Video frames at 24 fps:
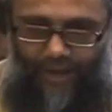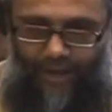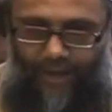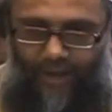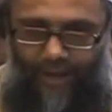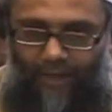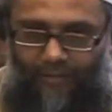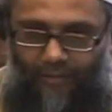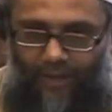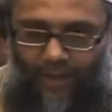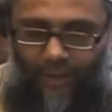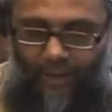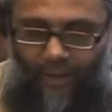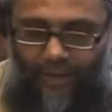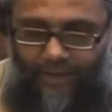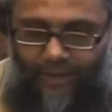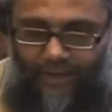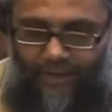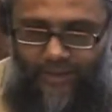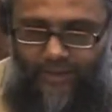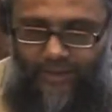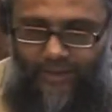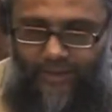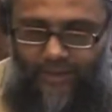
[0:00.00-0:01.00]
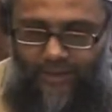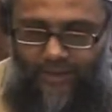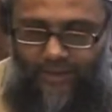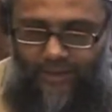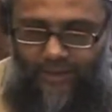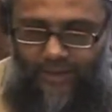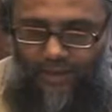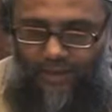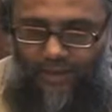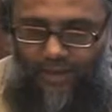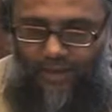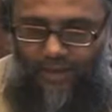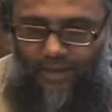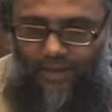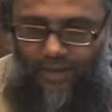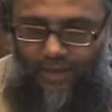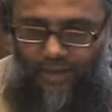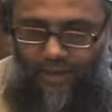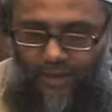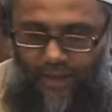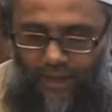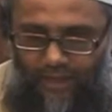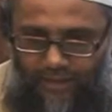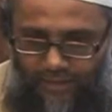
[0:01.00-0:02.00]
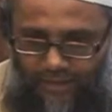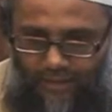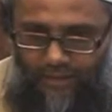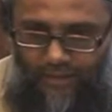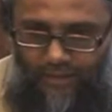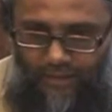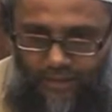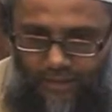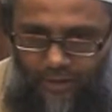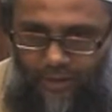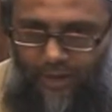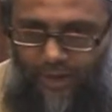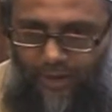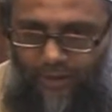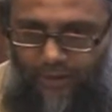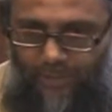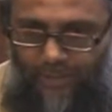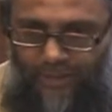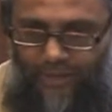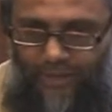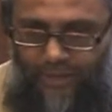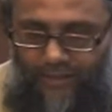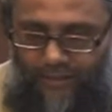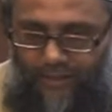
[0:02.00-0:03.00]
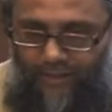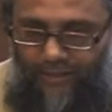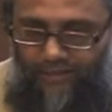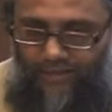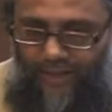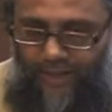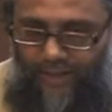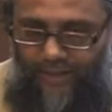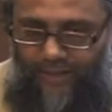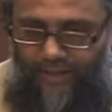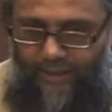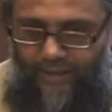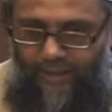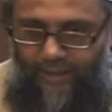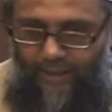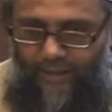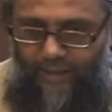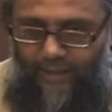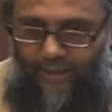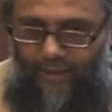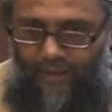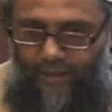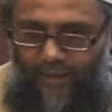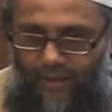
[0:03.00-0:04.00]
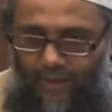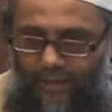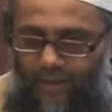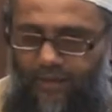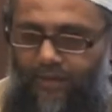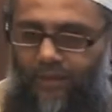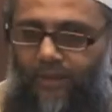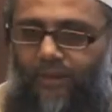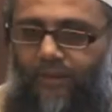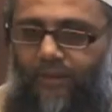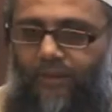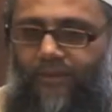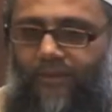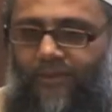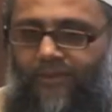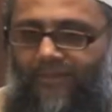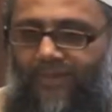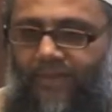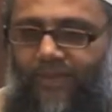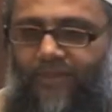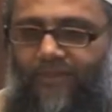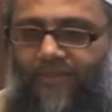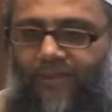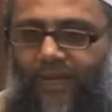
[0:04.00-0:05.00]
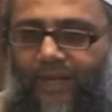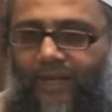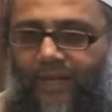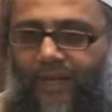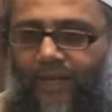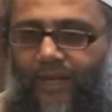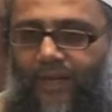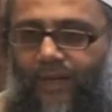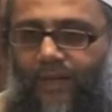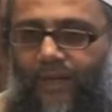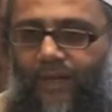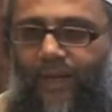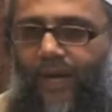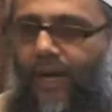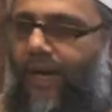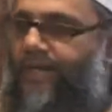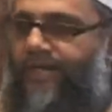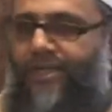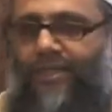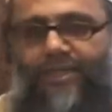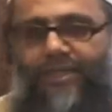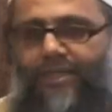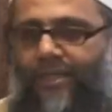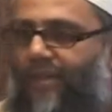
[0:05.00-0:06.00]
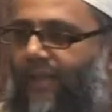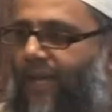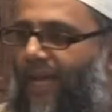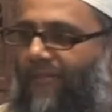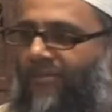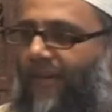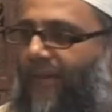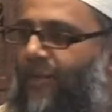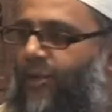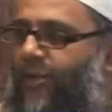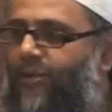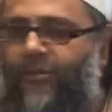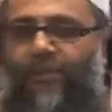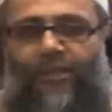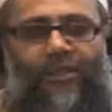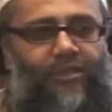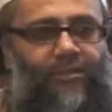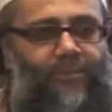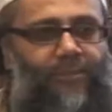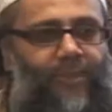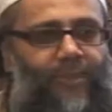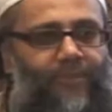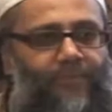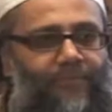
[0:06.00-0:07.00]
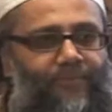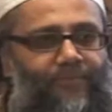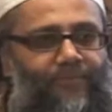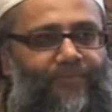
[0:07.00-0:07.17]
I went into this, I did 2 khutbahs there, 2 Fridays. So the first Friday, I just gave my normal khutbah.